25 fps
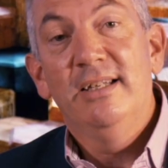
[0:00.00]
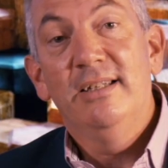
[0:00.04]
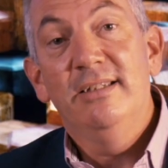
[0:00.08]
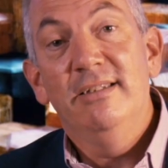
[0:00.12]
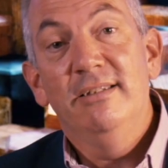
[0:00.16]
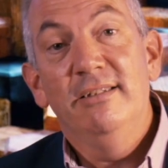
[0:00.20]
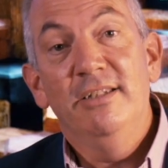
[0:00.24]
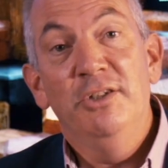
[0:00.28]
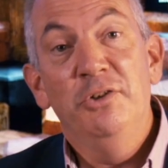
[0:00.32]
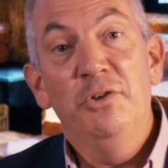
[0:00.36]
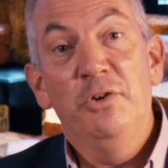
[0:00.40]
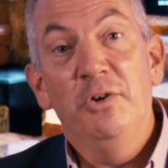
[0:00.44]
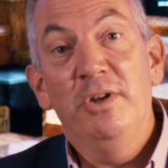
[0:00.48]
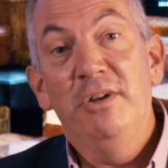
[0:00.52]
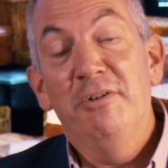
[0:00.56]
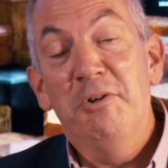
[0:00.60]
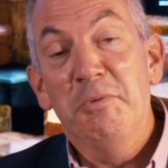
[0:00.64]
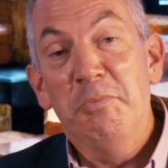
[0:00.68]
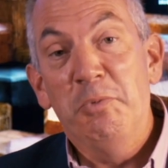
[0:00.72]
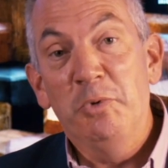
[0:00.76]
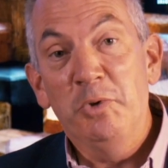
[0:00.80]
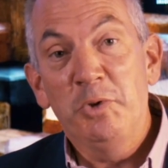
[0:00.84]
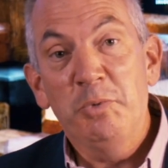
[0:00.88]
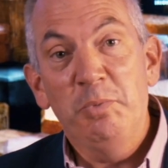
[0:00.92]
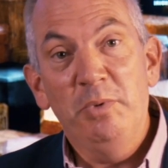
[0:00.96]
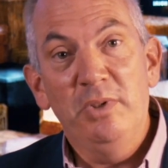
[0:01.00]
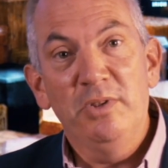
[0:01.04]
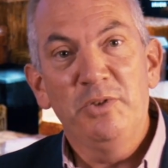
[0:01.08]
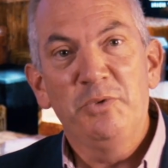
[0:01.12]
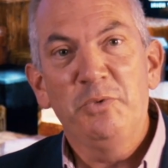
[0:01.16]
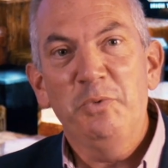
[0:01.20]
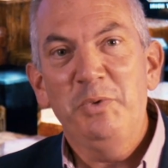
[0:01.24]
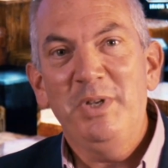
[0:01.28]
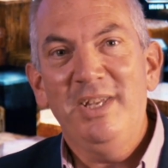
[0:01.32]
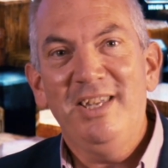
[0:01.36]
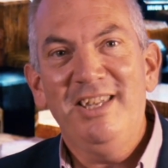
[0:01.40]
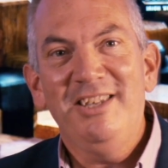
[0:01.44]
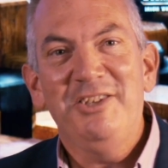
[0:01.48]
You know, here at Bushmills
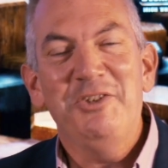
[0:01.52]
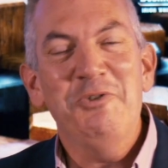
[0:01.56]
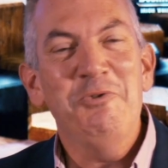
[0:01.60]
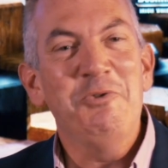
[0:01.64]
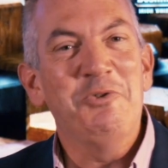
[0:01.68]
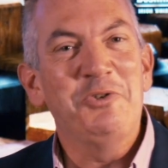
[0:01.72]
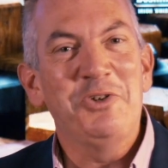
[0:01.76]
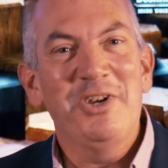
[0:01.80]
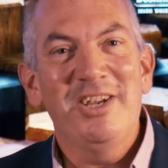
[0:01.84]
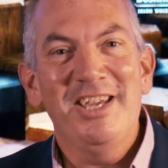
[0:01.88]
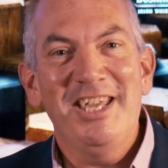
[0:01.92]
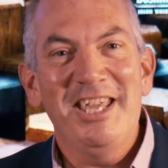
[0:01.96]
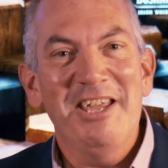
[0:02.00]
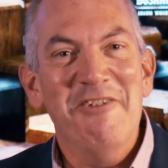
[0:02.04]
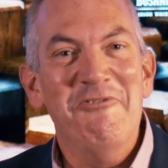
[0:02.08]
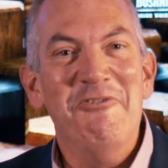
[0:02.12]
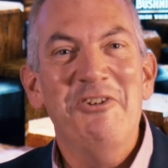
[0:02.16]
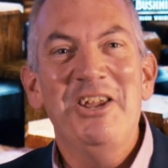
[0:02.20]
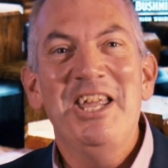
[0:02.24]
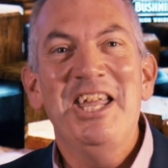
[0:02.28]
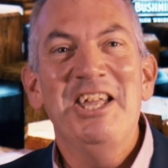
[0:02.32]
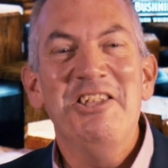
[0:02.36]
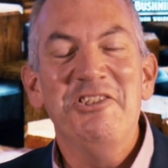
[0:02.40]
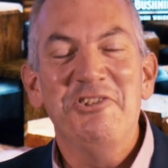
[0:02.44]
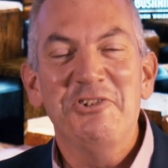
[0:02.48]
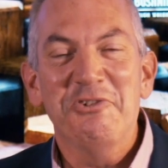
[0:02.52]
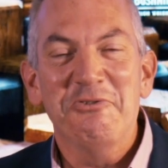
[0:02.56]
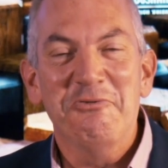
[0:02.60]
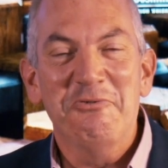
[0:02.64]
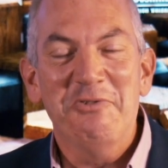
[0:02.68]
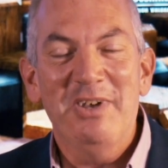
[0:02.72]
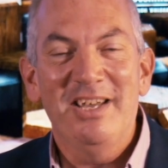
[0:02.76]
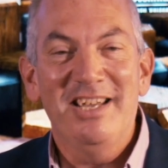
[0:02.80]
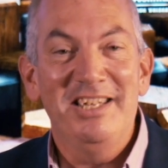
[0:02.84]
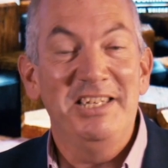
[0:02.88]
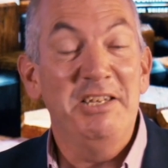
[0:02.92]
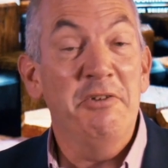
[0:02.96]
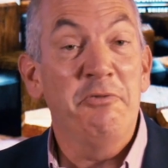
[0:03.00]
we do try a range of
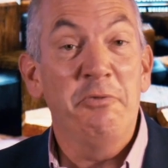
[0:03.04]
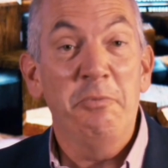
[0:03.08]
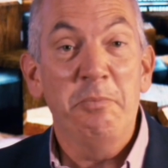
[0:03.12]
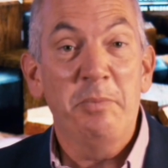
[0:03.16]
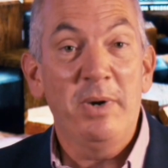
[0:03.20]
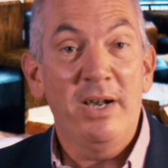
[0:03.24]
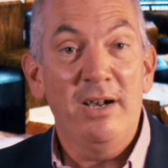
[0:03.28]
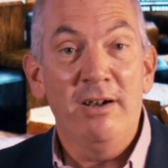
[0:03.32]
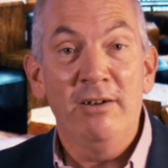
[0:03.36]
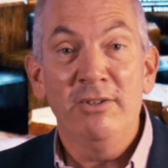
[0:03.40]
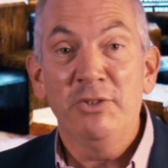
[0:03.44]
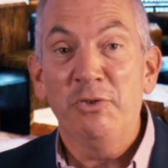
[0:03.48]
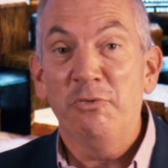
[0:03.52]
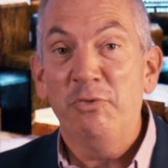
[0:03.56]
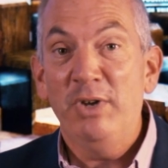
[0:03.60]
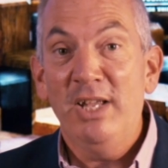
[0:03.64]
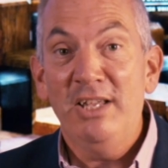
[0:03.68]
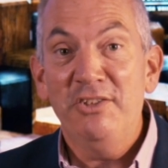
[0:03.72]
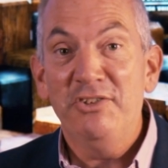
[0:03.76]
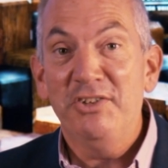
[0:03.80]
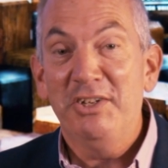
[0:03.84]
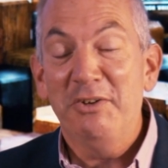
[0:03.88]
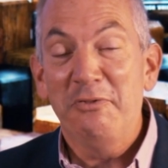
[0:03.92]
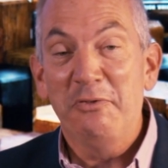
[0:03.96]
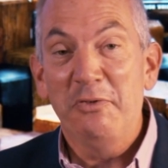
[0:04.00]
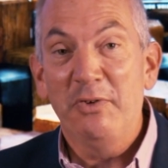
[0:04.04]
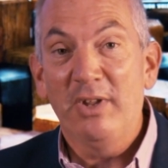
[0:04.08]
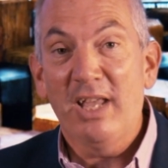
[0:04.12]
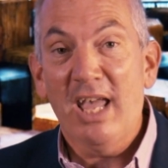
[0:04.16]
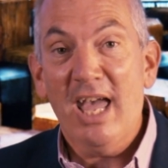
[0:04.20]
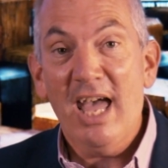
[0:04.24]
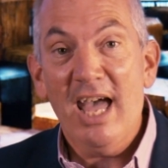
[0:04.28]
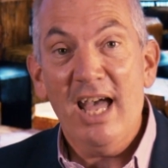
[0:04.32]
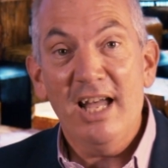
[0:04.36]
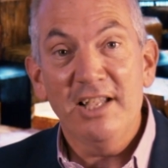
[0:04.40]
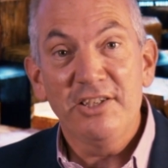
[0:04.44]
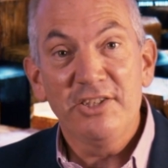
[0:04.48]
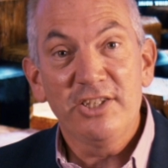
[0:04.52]
different barrels, a range of different
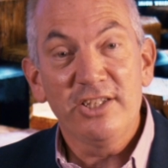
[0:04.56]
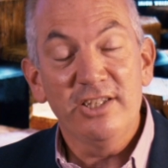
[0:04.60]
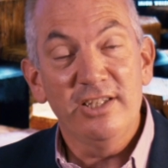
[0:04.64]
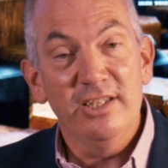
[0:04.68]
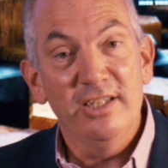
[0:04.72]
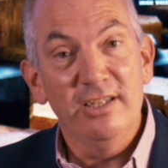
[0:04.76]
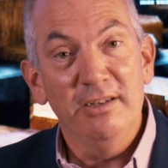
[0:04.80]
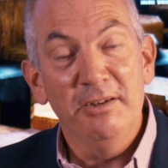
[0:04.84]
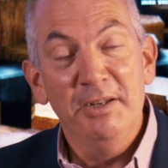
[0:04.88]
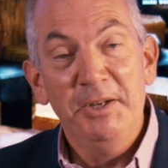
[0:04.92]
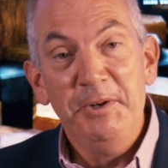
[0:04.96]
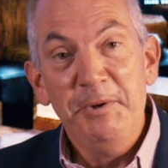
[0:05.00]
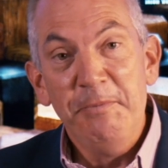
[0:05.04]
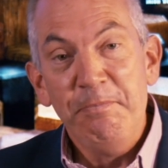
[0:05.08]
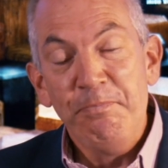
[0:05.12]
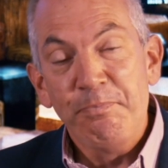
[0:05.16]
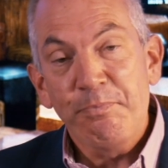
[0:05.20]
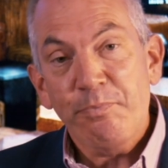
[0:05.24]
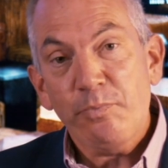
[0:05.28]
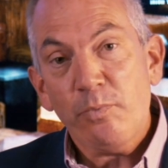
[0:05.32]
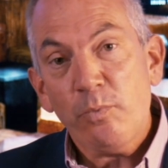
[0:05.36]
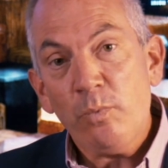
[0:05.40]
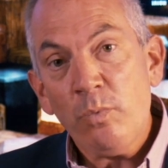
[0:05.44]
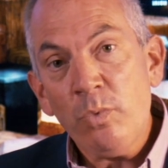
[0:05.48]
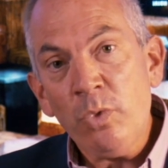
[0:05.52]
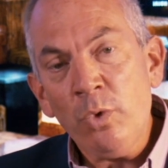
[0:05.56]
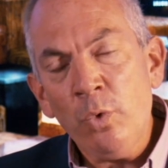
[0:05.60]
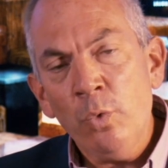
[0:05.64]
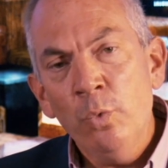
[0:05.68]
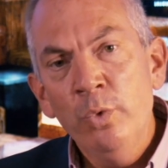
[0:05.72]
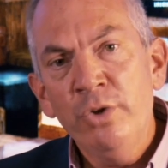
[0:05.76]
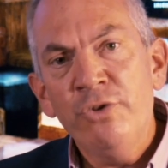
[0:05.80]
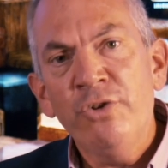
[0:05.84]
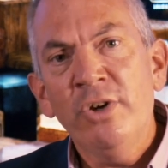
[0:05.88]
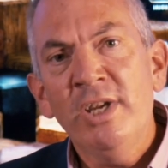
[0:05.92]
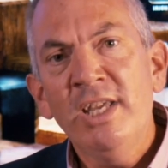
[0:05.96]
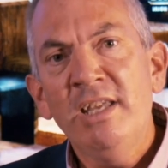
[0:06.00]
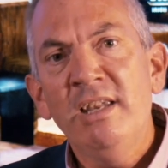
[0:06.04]
casks, and we
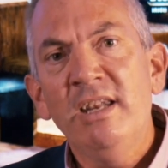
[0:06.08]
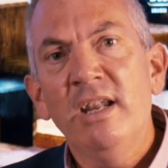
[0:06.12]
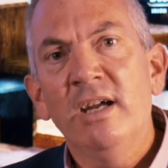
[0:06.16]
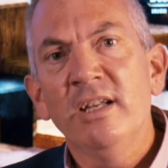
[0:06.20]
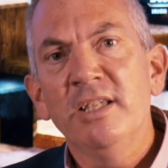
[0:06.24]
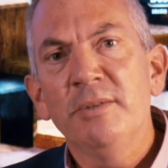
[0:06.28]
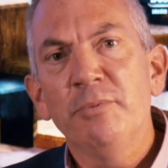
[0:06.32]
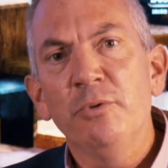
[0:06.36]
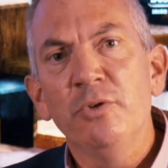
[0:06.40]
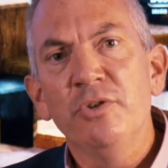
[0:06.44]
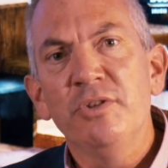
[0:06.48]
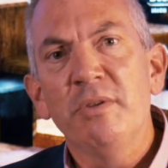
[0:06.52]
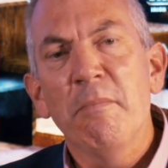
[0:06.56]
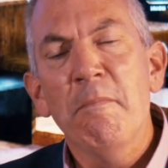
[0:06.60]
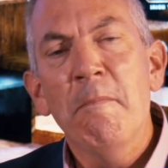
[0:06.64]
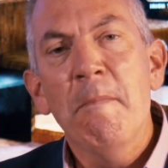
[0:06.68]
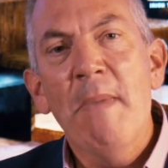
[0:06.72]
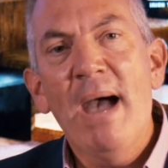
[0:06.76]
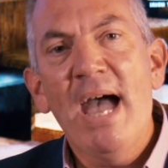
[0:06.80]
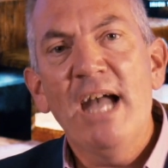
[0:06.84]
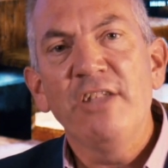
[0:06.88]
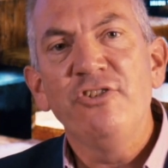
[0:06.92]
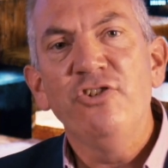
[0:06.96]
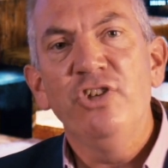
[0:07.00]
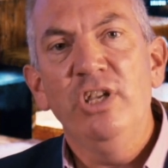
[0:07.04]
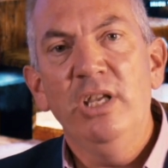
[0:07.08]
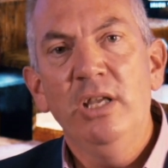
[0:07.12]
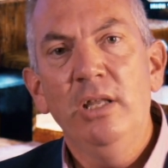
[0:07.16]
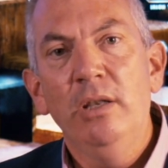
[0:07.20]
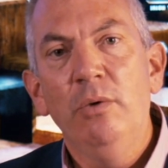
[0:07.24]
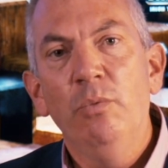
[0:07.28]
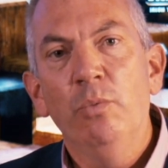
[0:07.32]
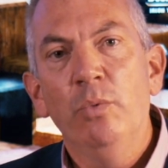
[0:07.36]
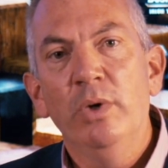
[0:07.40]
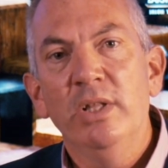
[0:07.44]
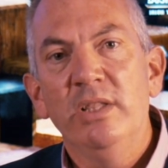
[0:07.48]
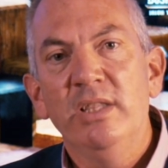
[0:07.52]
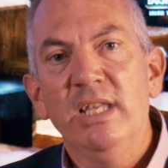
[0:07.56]
try and, I suppose, match
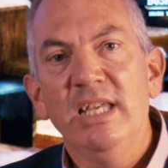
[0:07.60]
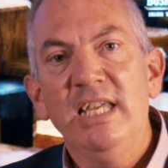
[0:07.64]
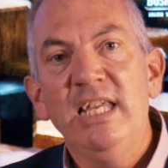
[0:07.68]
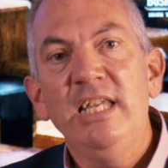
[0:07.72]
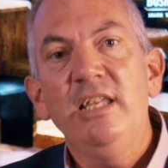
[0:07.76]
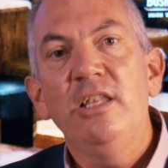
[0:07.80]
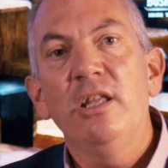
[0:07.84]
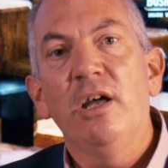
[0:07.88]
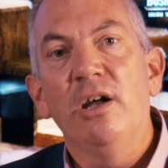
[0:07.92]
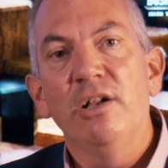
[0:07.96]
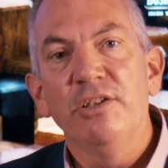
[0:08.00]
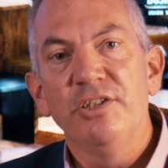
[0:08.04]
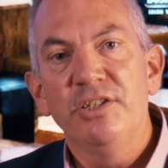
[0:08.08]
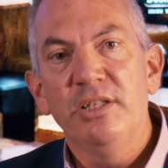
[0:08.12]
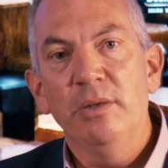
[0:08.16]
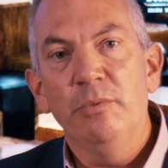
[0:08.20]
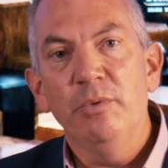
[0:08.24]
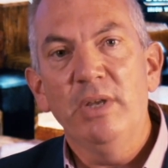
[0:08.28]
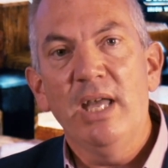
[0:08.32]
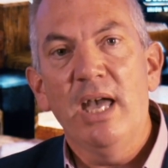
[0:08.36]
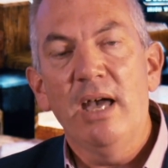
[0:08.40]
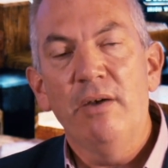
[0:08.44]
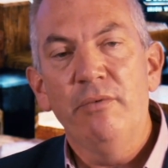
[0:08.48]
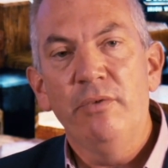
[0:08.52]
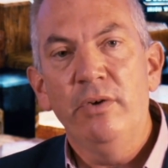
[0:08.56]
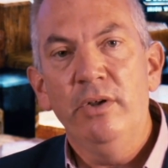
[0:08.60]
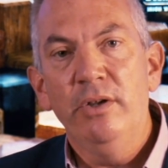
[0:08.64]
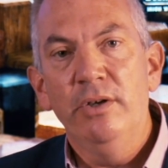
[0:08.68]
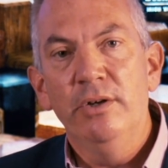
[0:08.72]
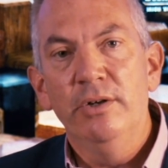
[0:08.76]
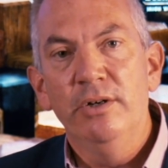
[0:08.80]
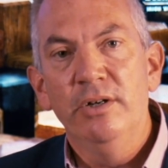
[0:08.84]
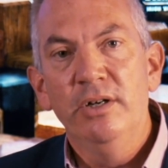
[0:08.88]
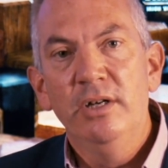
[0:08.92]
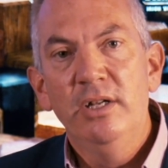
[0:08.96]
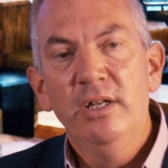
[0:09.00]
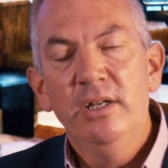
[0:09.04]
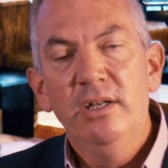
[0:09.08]
in with the ethos that we have
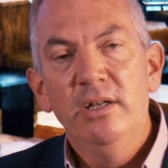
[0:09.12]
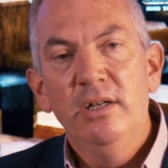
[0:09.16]
here.